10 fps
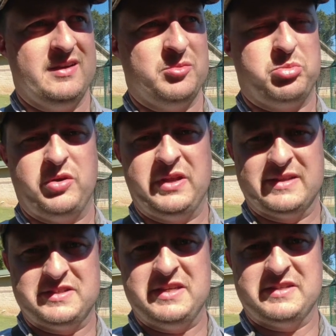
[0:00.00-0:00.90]
uh, pretty
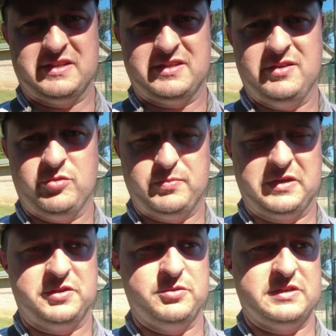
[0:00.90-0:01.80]
consistent with
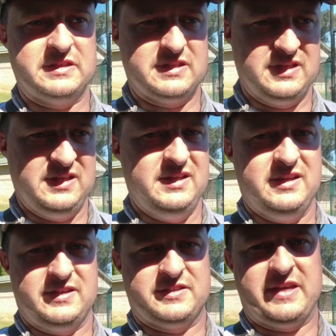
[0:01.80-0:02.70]
my Tuesdays
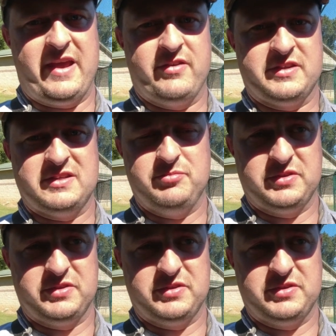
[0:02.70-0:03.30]
and Saturdays.